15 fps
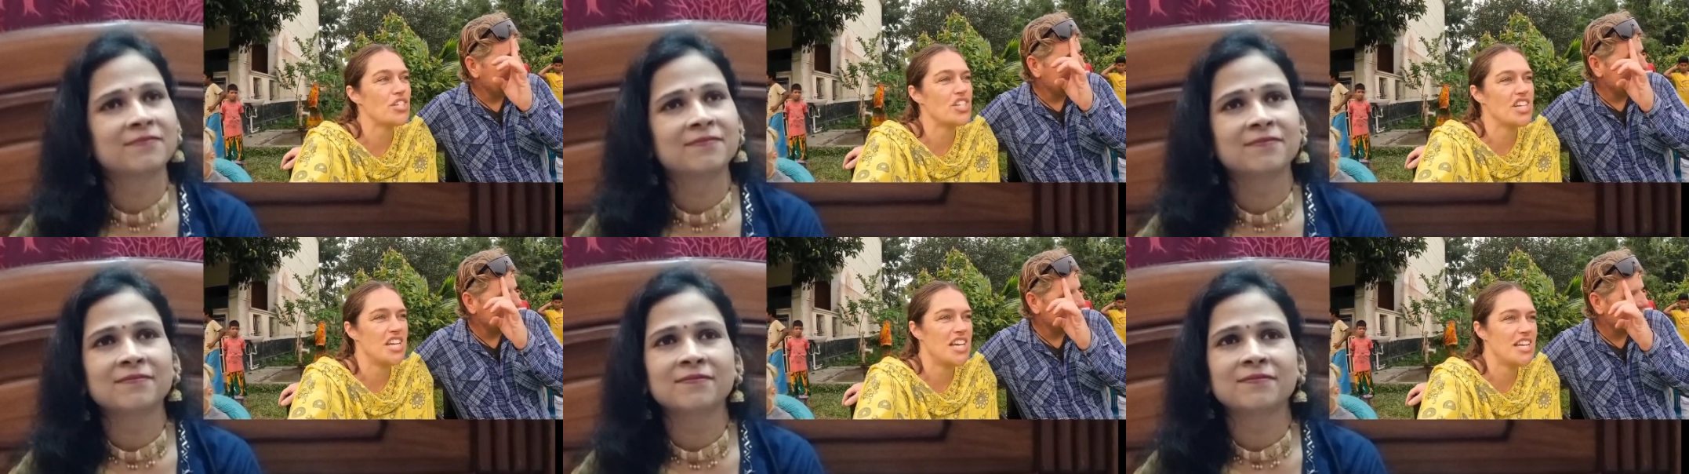
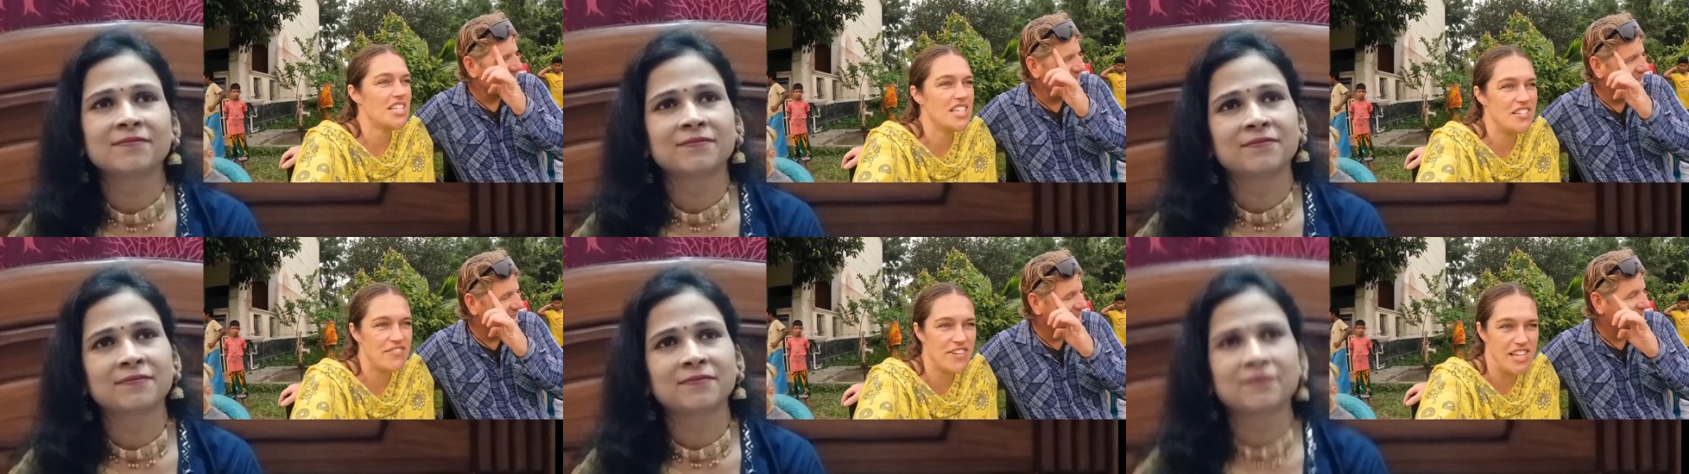Speaker 1: watch an
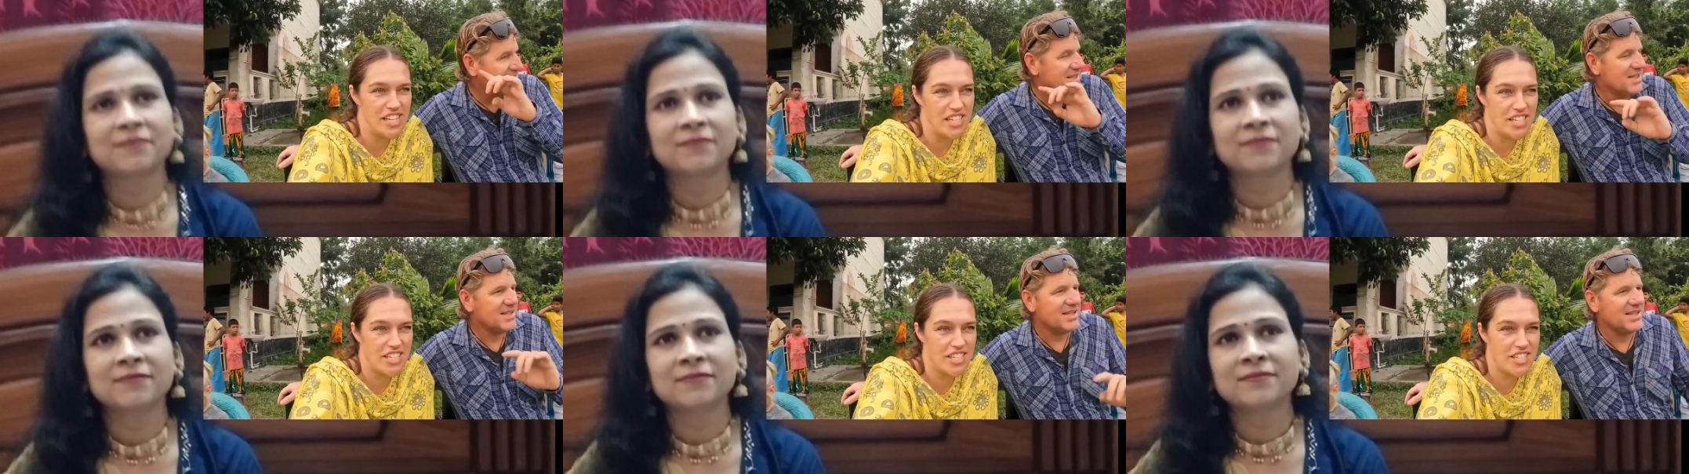
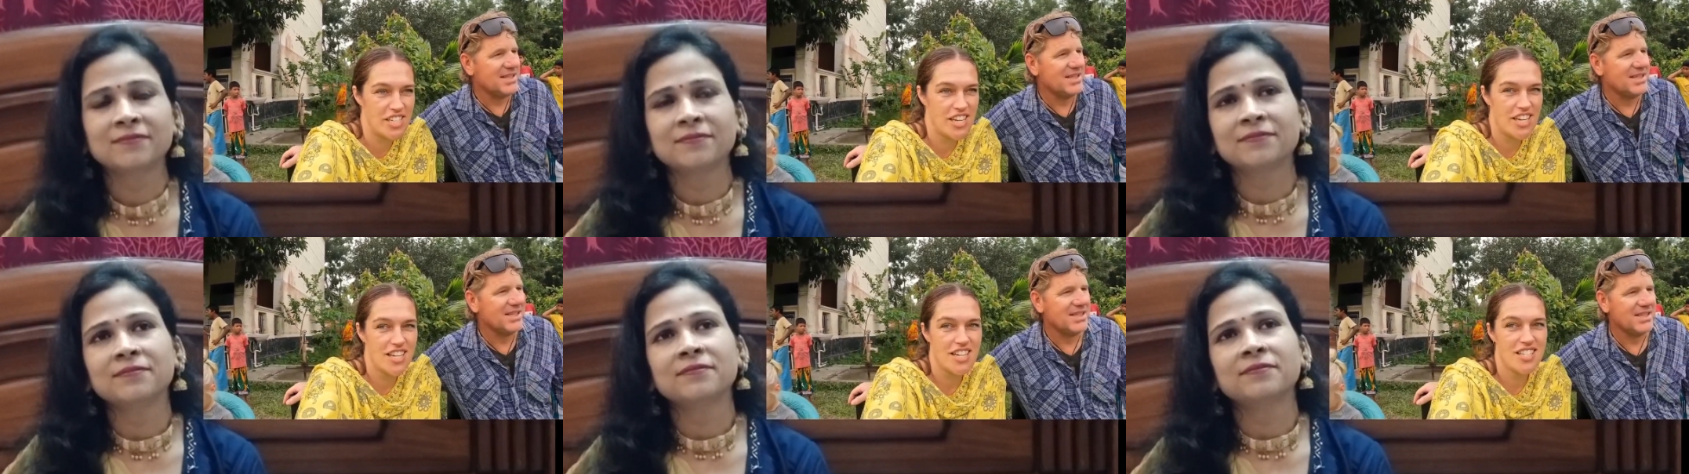
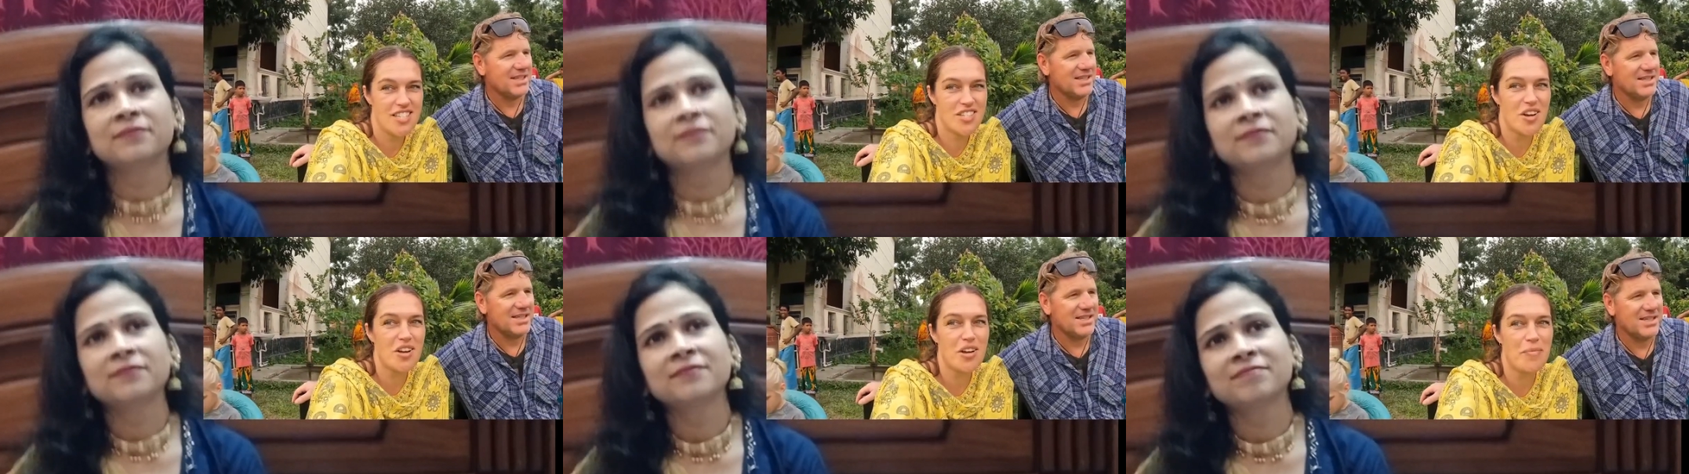inter-village
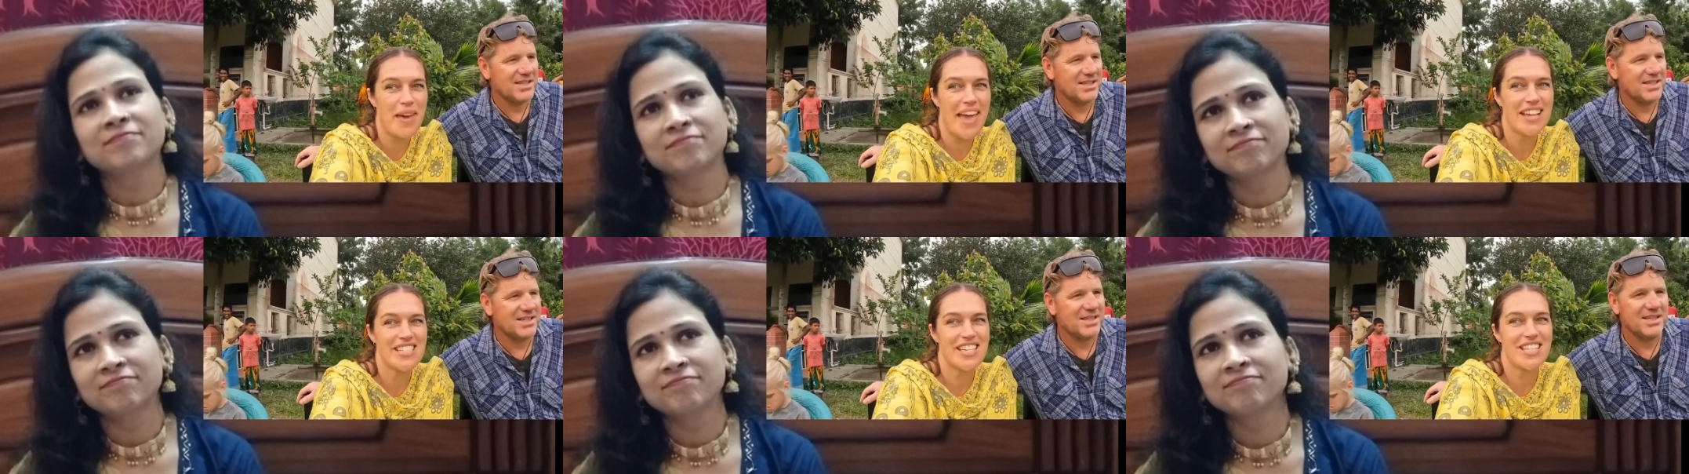soccer
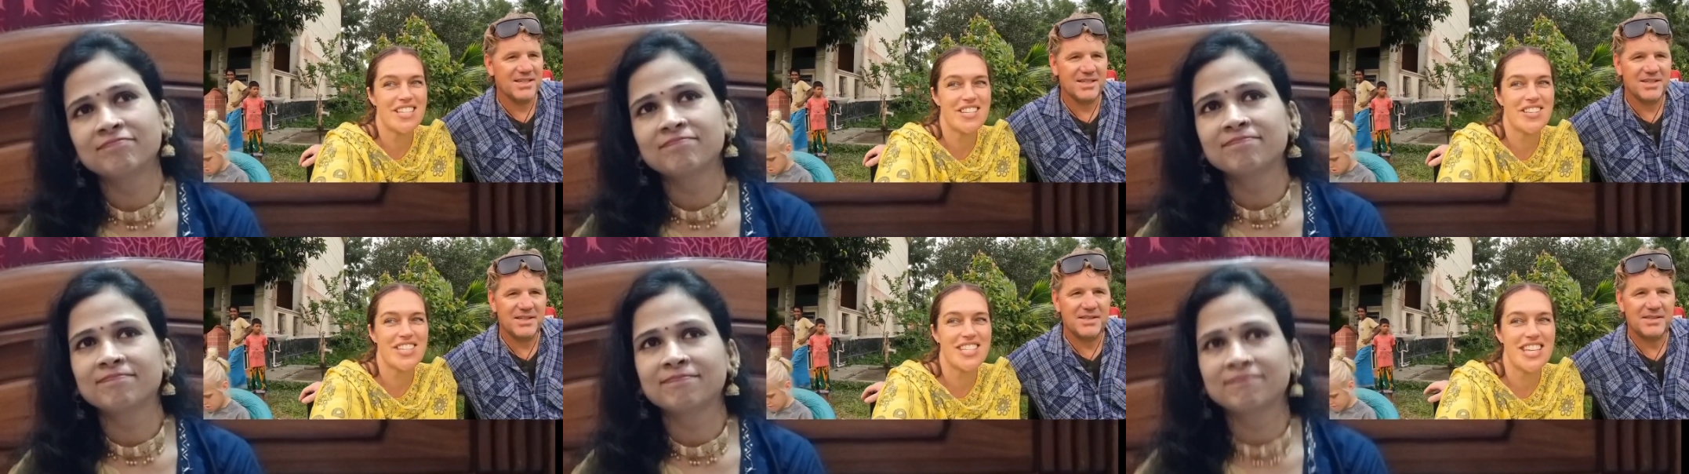match.
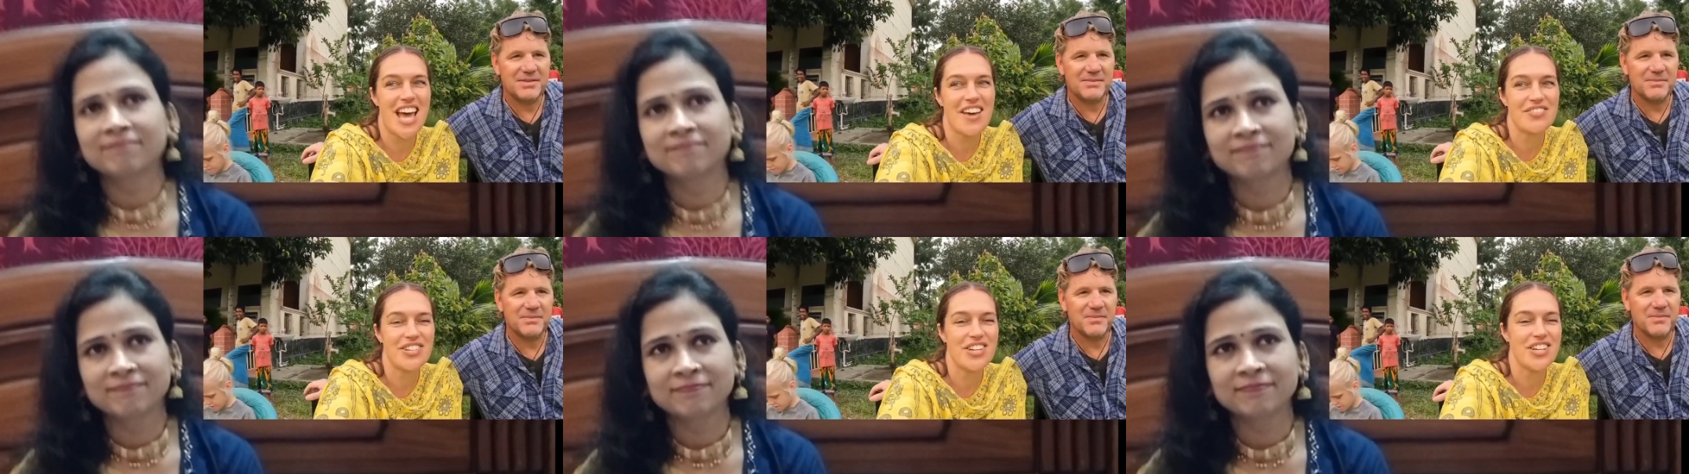And so this
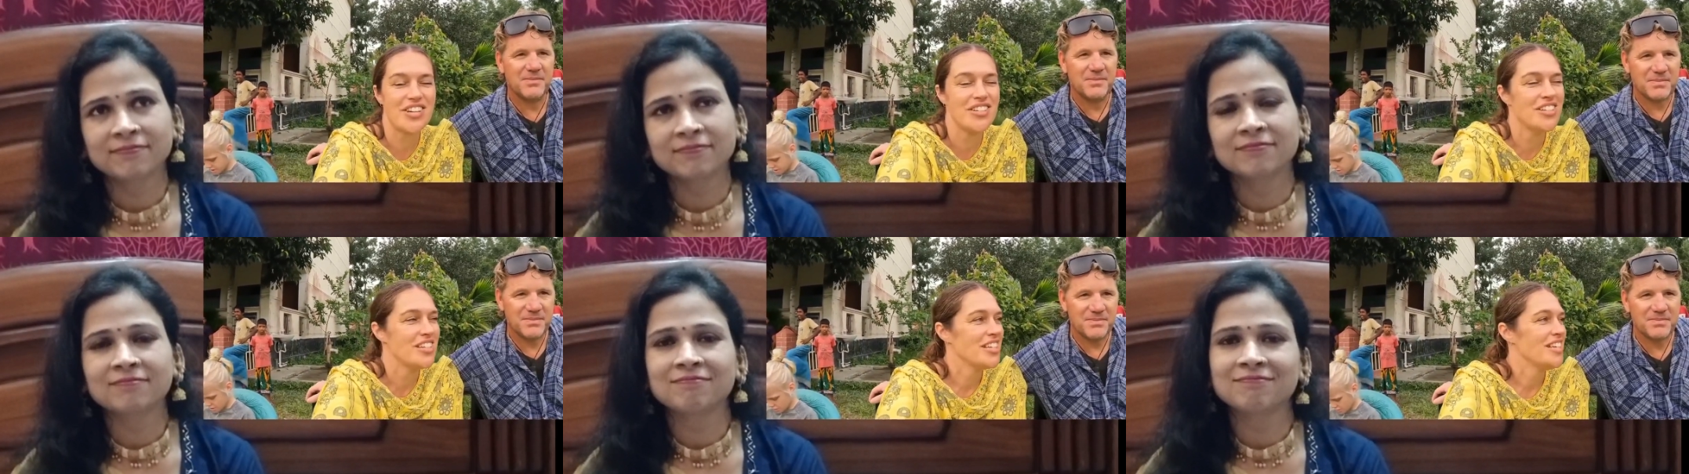
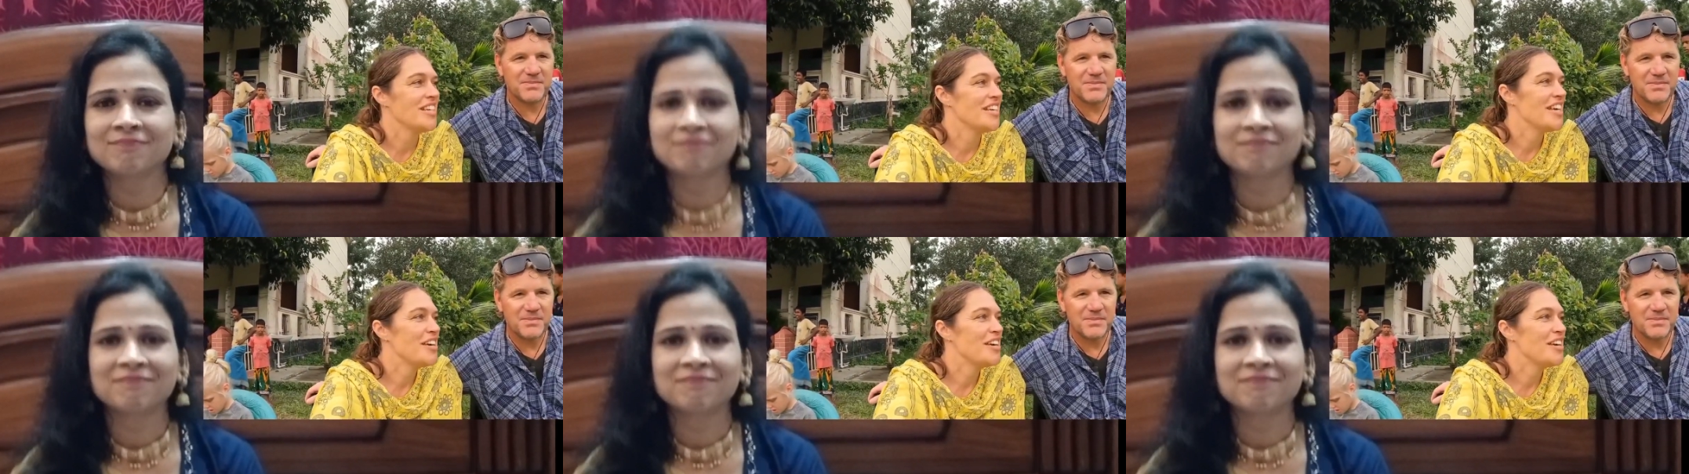afternoon